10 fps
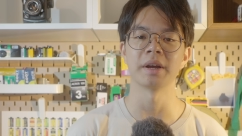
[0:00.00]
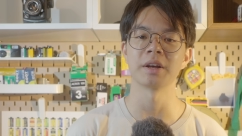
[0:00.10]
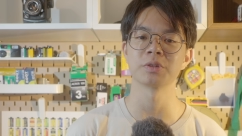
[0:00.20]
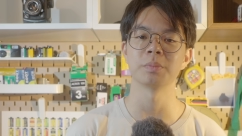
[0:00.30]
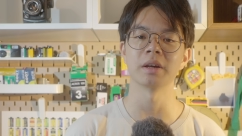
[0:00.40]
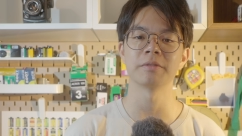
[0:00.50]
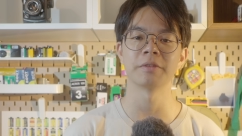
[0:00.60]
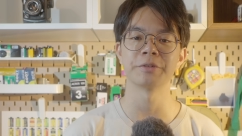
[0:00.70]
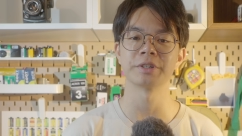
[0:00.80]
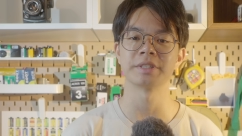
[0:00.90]
Hasselblad
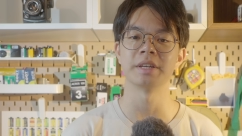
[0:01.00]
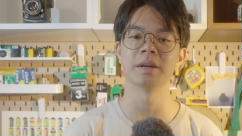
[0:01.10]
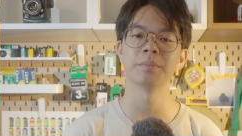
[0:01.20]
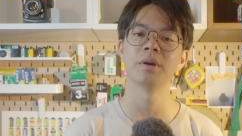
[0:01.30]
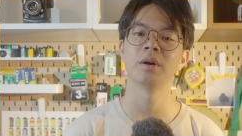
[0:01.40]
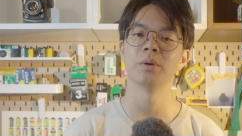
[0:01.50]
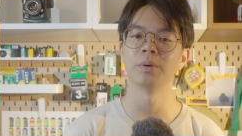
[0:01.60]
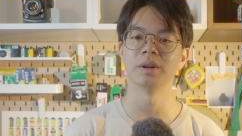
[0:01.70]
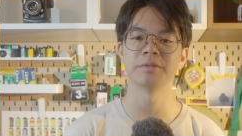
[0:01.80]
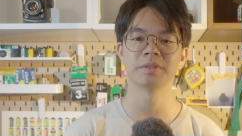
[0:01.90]
500cm,
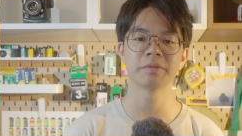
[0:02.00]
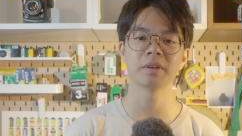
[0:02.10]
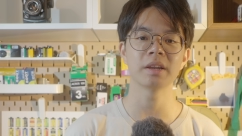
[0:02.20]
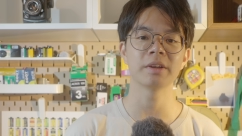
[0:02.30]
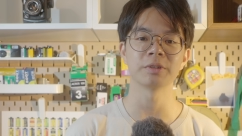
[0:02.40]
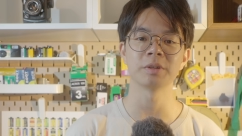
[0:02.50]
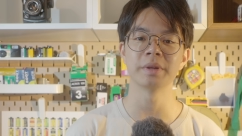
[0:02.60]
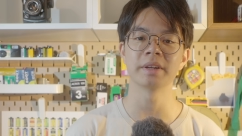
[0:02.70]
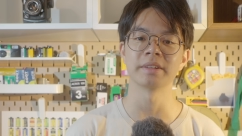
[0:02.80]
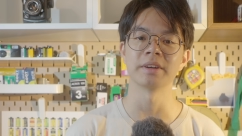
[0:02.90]
would have definitely gotten
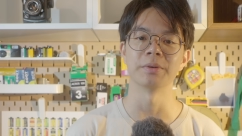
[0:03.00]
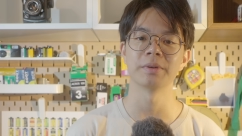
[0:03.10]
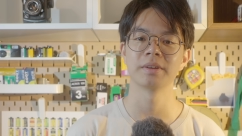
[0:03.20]
me kicked out.